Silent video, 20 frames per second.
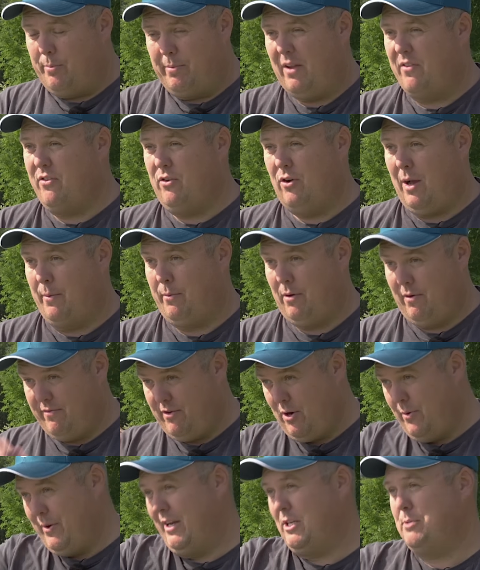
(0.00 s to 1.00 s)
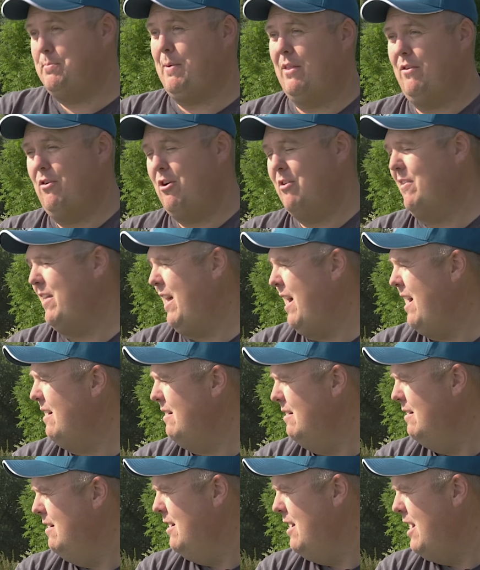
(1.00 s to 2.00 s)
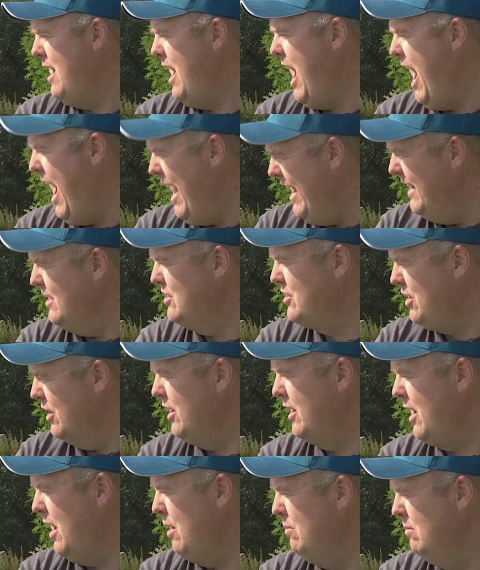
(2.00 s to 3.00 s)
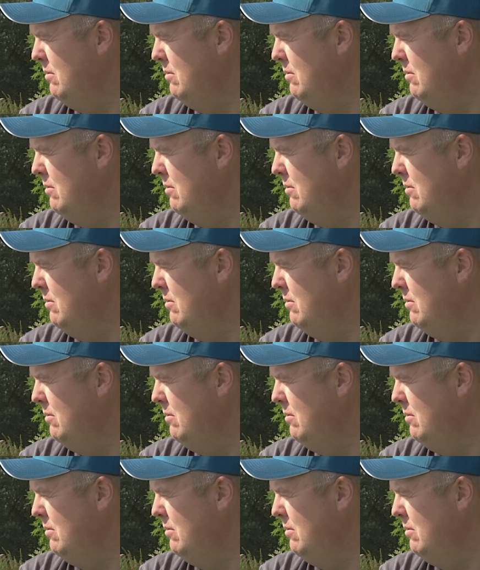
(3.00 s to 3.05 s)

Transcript: and I thought, I'm going to throw an expander over that, and it's going to go.